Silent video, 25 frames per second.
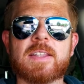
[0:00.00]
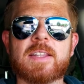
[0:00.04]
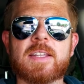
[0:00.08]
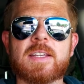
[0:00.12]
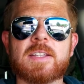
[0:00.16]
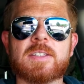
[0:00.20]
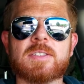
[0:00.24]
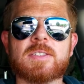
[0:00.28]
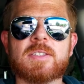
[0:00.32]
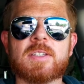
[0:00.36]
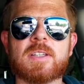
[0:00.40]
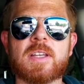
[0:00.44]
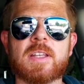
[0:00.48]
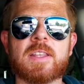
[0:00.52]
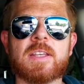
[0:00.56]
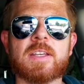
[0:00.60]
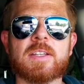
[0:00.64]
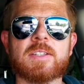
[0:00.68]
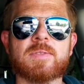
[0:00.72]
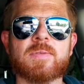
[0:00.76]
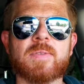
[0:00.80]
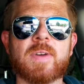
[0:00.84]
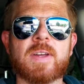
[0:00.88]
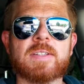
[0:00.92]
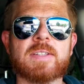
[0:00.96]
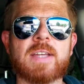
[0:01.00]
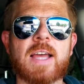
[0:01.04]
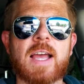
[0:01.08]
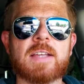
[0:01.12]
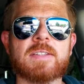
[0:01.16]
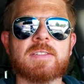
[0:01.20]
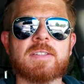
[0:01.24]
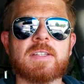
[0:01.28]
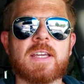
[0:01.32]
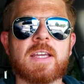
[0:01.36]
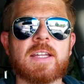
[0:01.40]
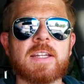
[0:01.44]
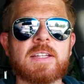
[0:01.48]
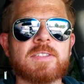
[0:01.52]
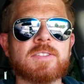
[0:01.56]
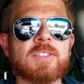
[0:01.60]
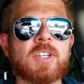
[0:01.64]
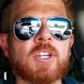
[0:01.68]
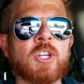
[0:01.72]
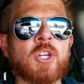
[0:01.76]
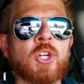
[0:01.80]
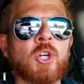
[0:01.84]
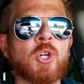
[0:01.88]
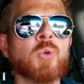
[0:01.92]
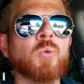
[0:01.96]
I think it's fantastic, and it's
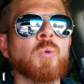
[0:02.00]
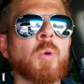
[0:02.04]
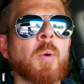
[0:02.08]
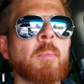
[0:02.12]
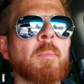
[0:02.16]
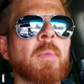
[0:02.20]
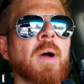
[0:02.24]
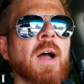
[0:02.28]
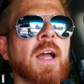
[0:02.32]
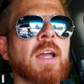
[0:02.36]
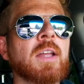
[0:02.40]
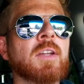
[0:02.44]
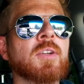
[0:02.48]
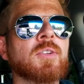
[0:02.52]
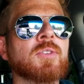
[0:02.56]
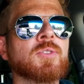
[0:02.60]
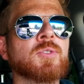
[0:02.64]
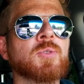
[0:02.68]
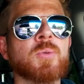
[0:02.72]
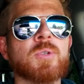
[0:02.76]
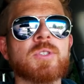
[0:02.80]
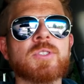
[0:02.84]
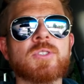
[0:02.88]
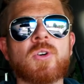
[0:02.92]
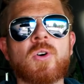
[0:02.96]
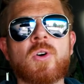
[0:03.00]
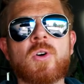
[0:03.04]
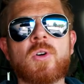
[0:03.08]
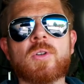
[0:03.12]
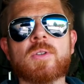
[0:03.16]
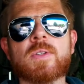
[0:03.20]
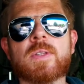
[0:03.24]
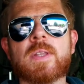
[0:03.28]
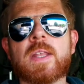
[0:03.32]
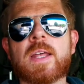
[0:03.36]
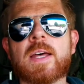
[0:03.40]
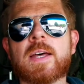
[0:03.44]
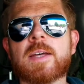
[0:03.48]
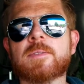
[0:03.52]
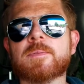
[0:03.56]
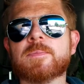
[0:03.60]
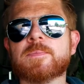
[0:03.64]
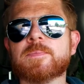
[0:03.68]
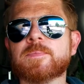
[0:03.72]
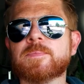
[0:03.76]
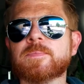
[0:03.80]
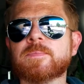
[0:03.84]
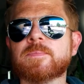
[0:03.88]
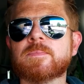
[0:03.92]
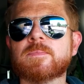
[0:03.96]
a good reminder to us all that,
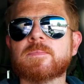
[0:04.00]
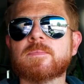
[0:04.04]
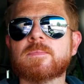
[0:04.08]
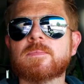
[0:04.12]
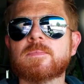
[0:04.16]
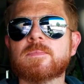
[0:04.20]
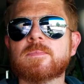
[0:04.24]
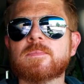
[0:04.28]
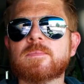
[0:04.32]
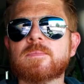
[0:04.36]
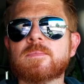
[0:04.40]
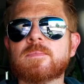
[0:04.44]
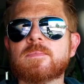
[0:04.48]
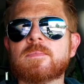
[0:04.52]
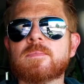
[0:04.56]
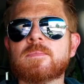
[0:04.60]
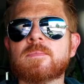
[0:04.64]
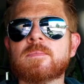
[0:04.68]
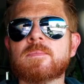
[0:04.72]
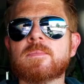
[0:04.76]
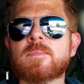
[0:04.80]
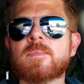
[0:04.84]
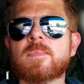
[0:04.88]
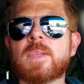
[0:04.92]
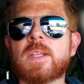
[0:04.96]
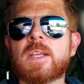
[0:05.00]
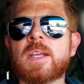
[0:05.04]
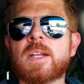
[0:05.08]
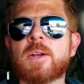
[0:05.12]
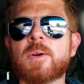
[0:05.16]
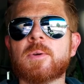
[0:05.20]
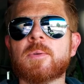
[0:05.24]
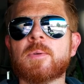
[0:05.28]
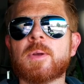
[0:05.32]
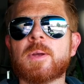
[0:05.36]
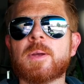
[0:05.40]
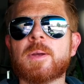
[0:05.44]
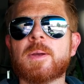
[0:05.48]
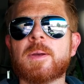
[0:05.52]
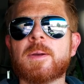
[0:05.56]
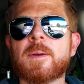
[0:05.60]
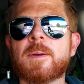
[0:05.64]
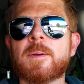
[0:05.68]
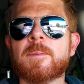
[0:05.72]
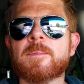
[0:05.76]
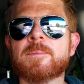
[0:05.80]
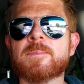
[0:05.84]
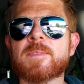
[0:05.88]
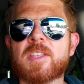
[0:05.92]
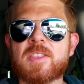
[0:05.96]
you know,
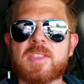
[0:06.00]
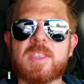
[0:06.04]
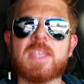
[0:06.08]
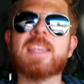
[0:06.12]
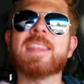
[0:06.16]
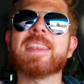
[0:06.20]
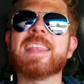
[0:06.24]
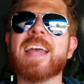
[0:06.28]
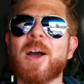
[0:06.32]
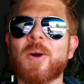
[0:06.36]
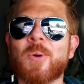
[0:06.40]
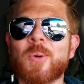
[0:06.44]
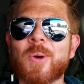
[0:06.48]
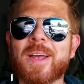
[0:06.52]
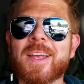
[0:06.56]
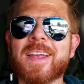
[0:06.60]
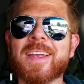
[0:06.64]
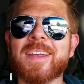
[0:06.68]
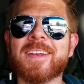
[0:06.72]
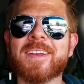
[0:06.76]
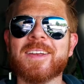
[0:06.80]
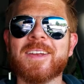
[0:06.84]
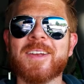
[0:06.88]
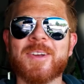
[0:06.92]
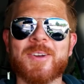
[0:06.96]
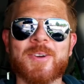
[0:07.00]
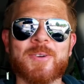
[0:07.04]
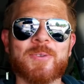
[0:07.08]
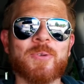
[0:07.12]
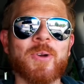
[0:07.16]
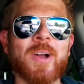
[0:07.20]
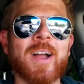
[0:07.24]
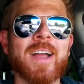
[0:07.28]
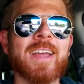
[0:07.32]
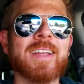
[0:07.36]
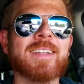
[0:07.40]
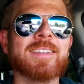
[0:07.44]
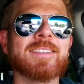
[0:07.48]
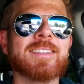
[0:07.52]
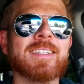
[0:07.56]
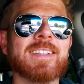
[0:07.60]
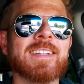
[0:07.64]
to think that way, right?